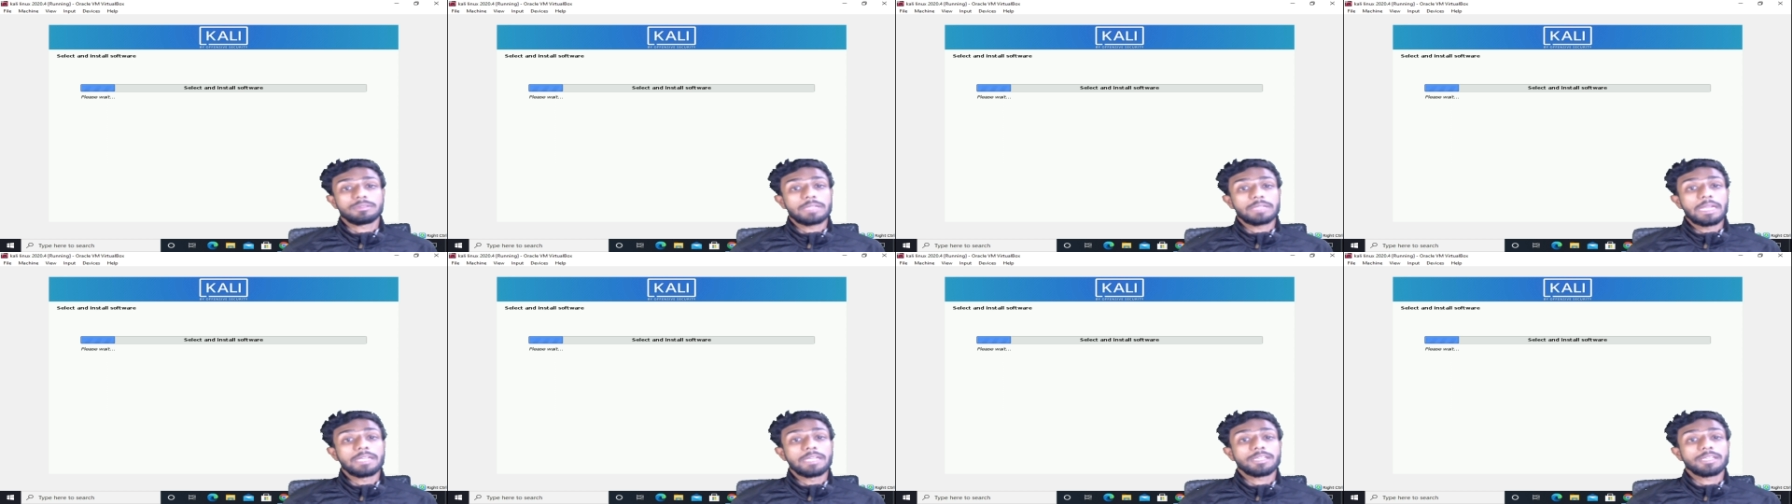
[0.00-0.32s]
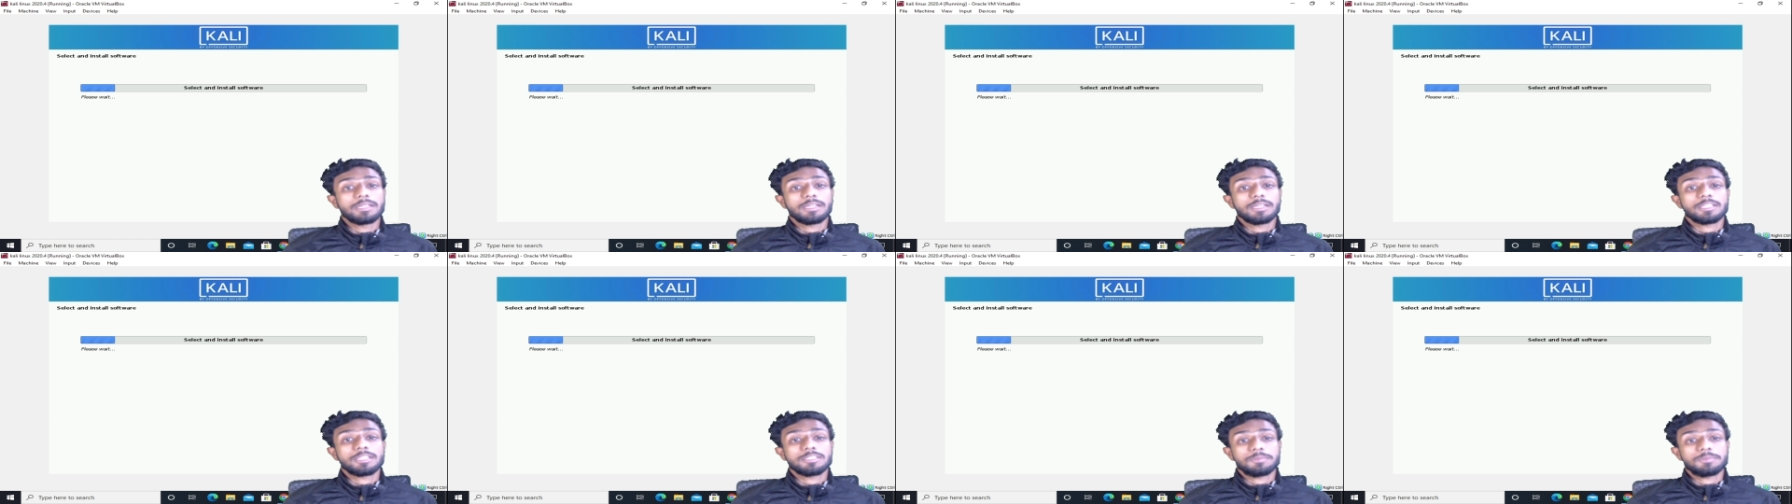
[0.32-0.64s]

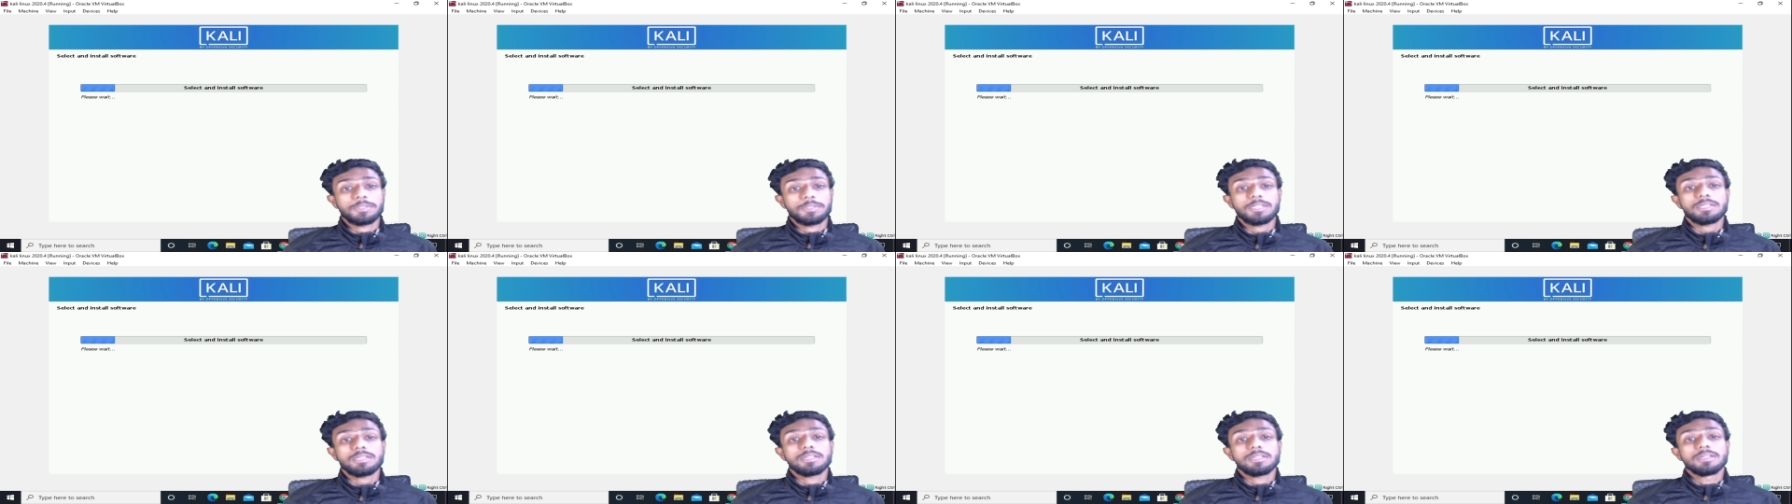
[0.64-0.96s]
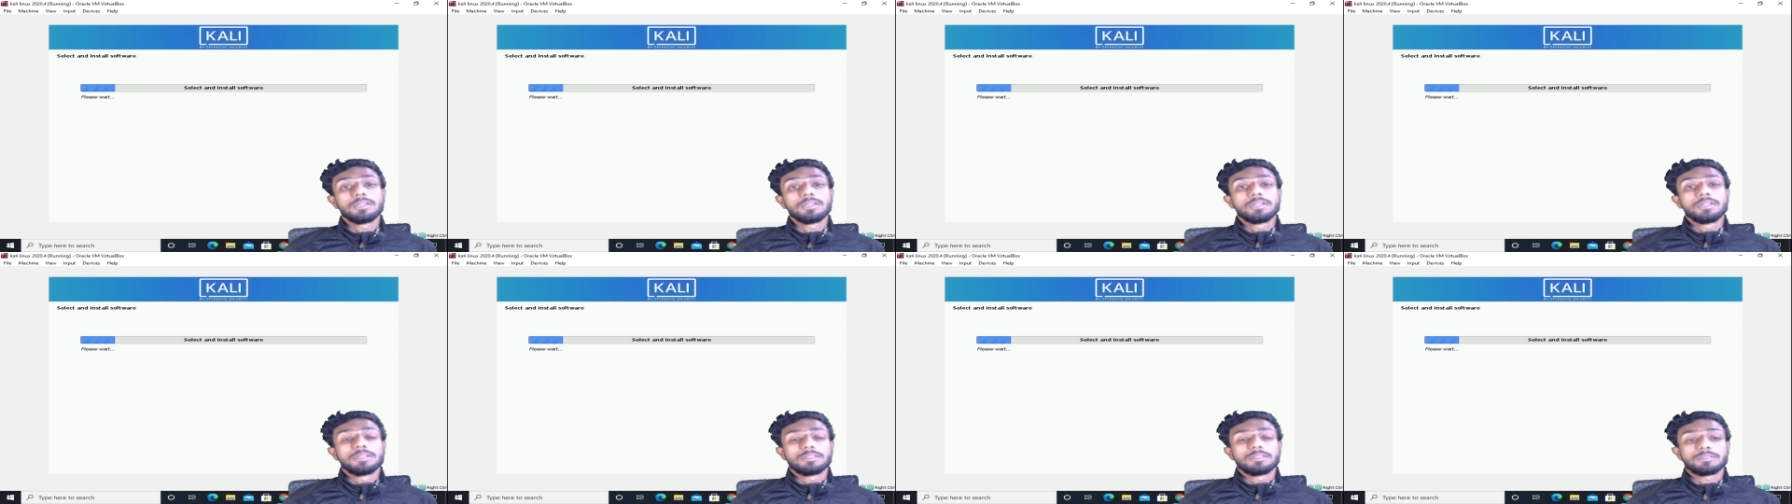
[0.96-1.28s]
internet speed
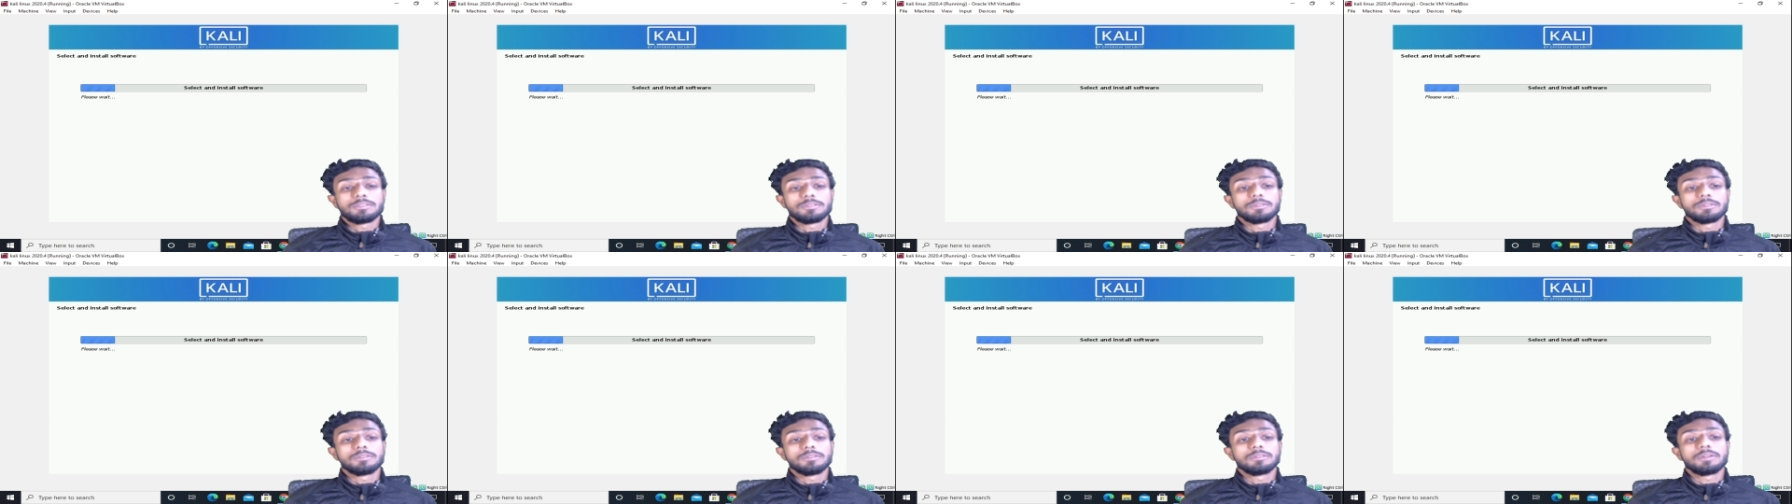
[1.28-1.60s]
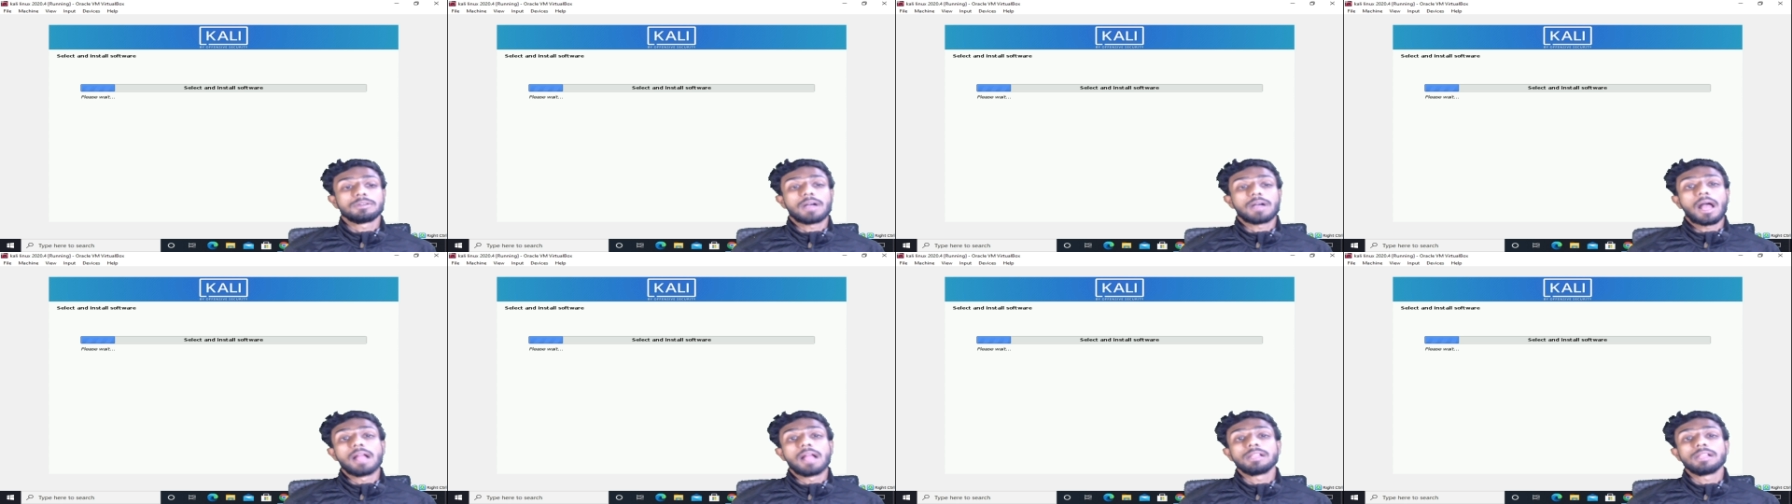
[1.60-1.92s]
so
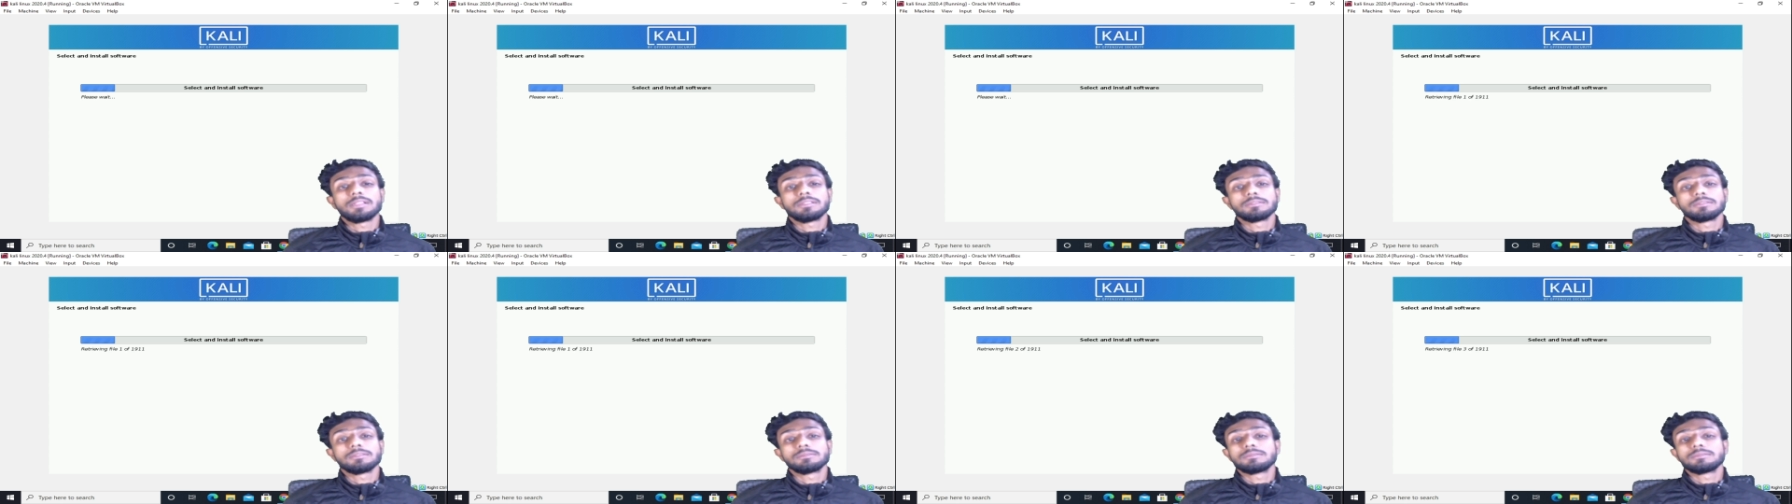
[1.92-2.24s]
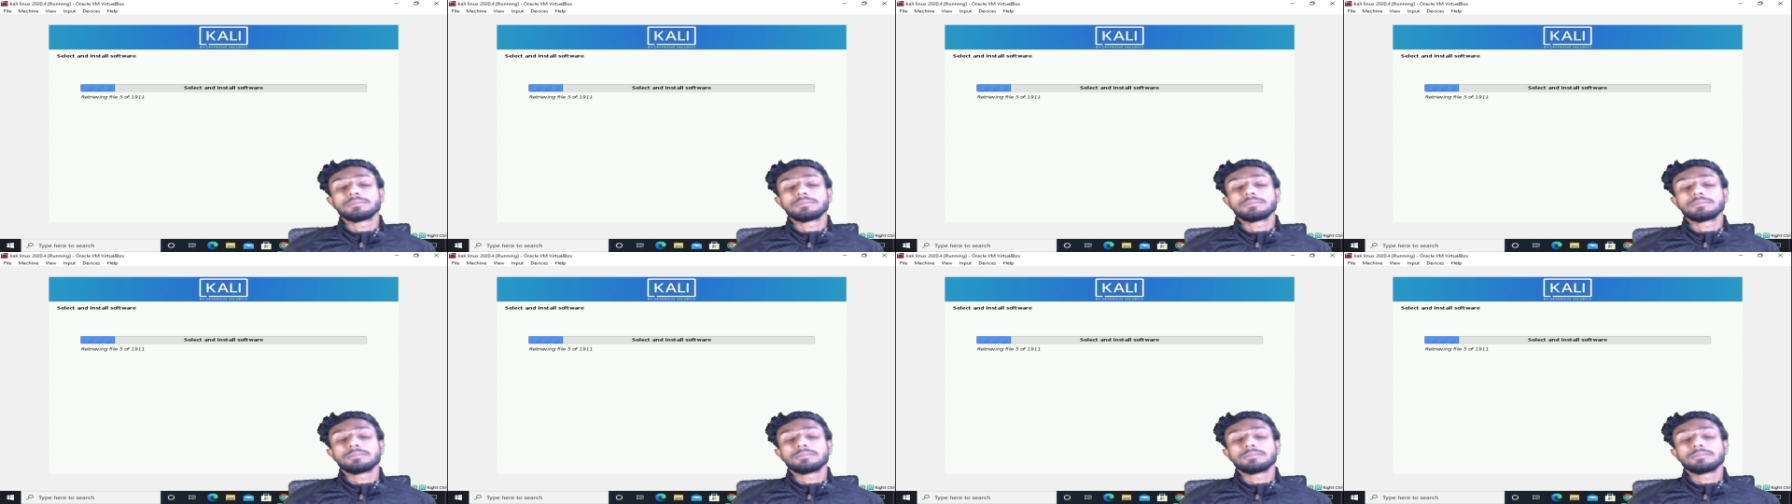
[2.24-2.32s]
i'll